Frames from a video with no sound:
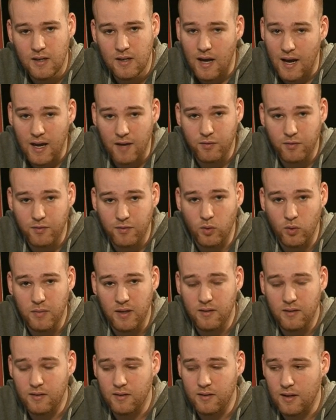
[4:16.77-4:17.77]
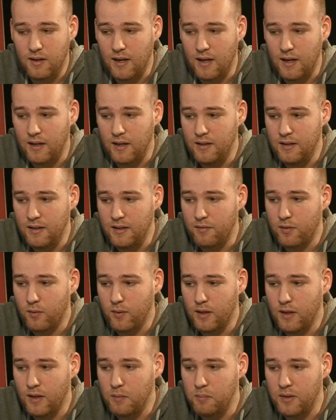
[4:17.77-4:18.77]
I have to admit I never
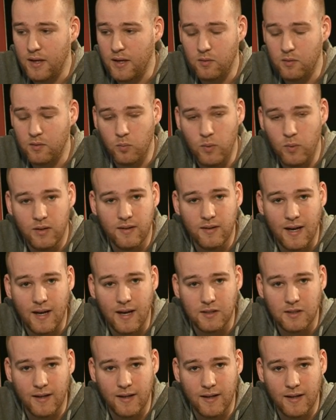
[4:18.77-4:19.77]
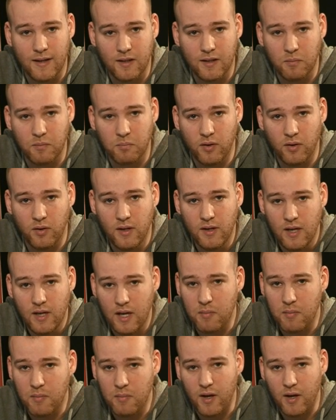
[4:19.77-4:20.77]
really played with an isolated pawn
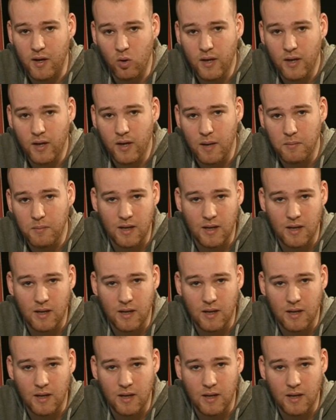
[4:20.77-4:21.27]
in my own games.